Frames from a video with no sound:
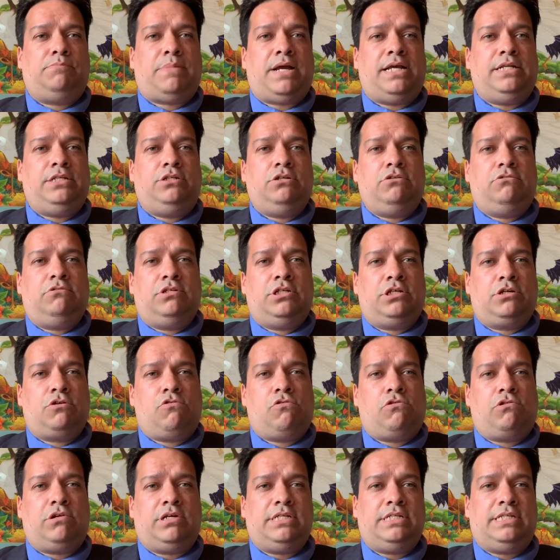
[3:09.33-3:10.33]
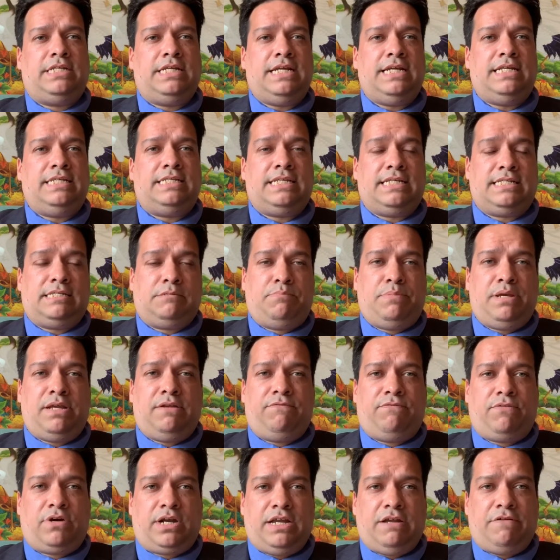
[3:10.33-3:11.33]
by doing the quarantines, it's been
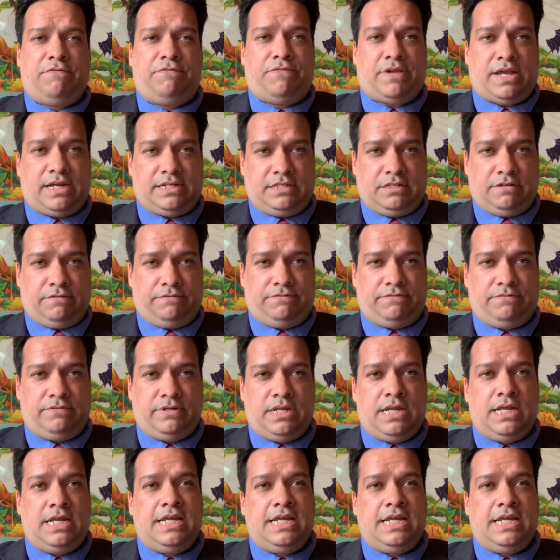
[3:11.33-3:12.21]
very effective.